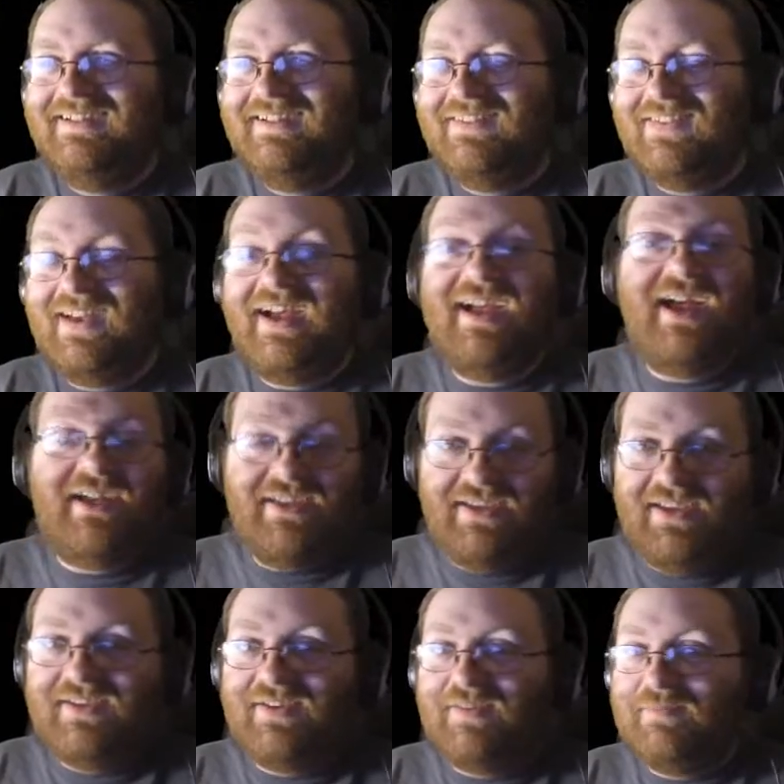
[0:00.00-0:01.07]
So I
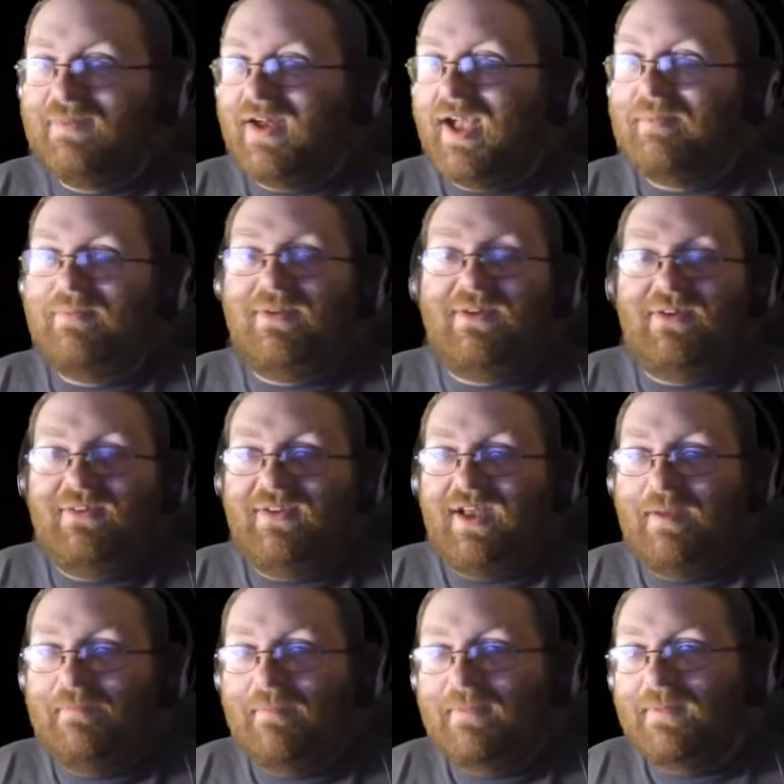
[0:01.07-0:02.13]
hear you, but
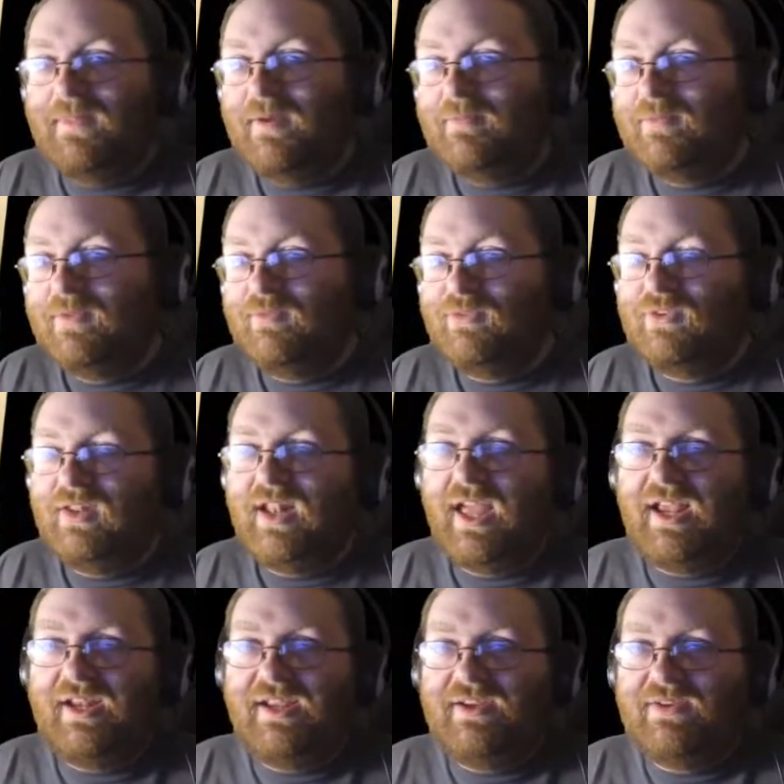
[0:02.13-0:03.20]
I'm
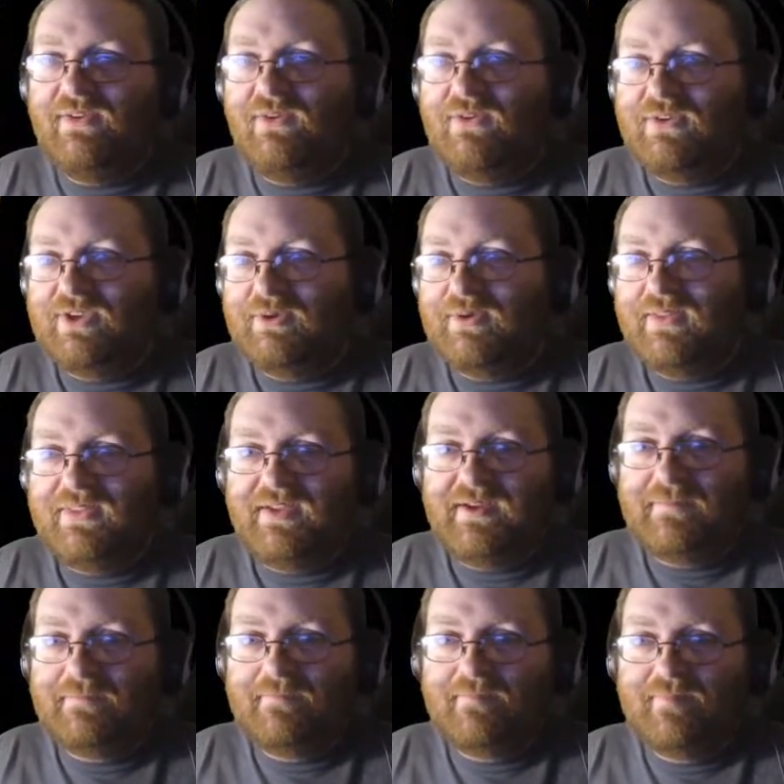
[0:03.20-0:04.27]
slightly ignoring you, I think.
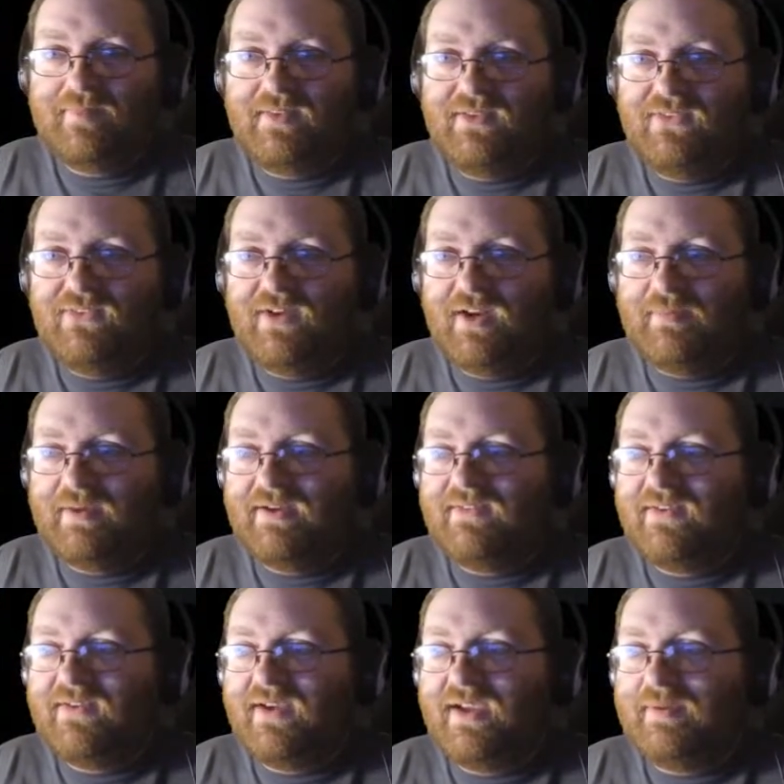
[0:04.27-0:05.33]
Sorry, mate.
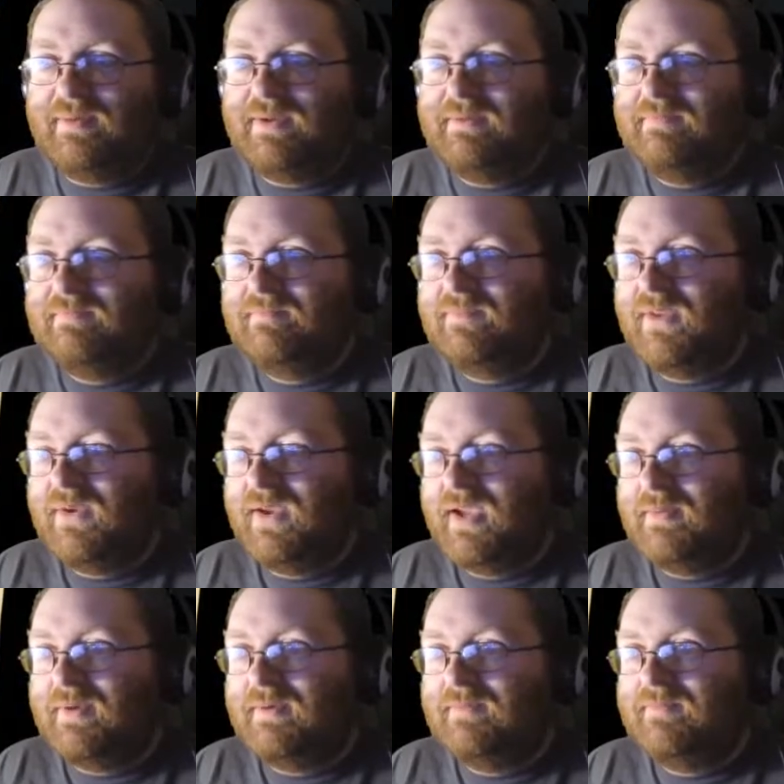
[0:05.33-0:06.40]
Don't hate me. Don't hate
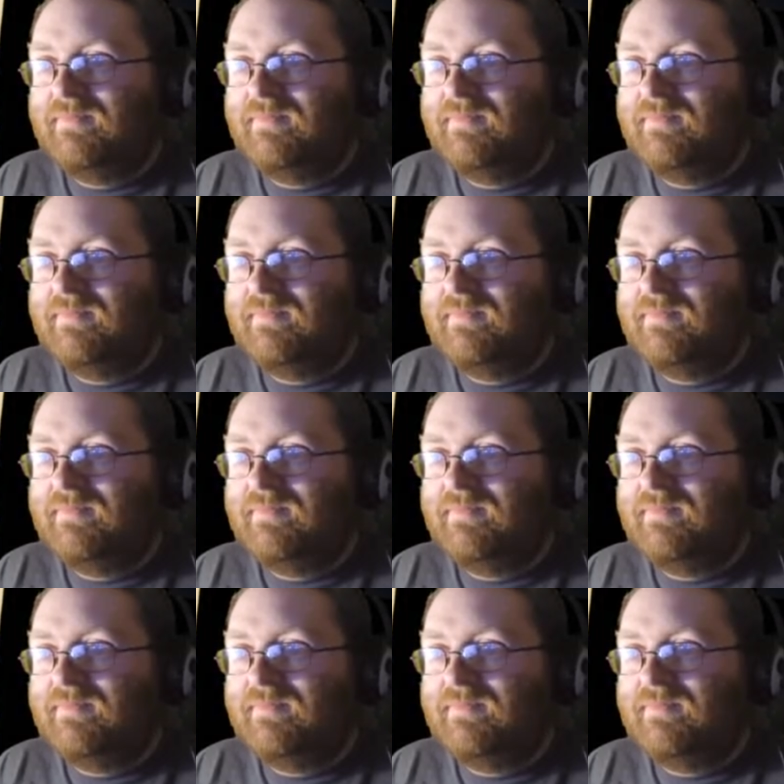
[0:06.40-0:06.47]
me.